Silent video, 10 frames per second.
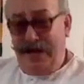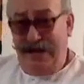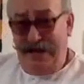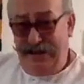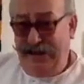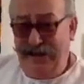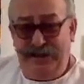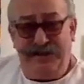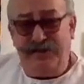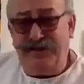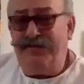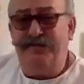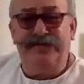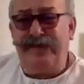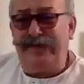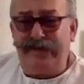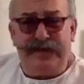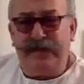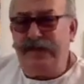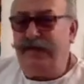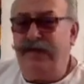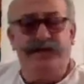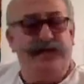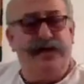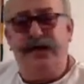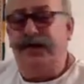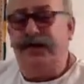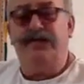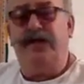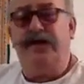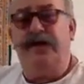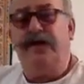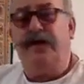Hari Govinda Jai Jai